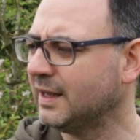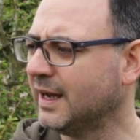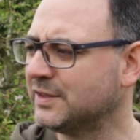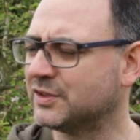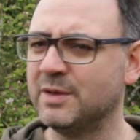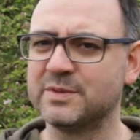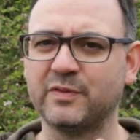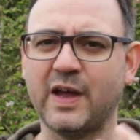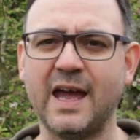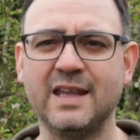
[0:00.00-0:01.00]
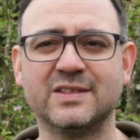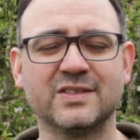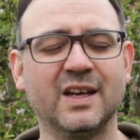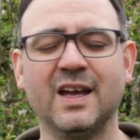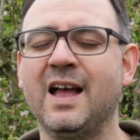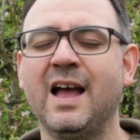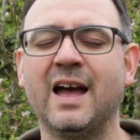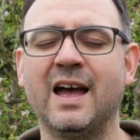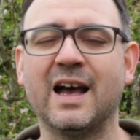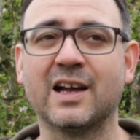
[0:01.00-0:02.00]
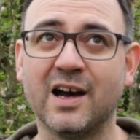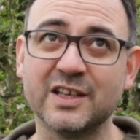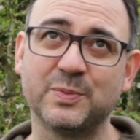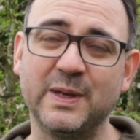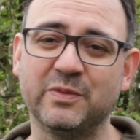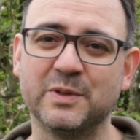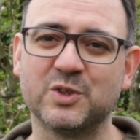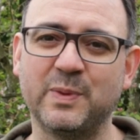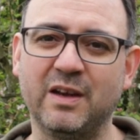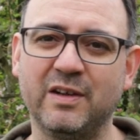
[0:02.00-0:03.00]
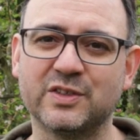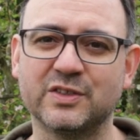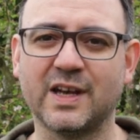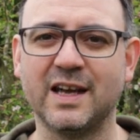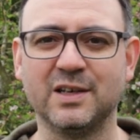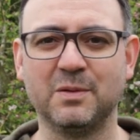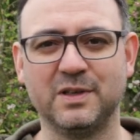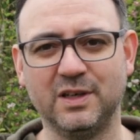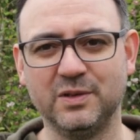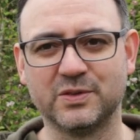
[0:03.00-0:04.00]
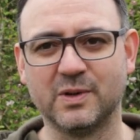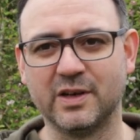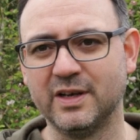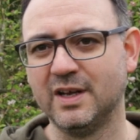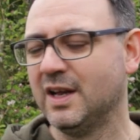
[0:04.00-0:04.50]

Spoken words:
Now, in terms of heads, I can't speak from experience because I don't use one,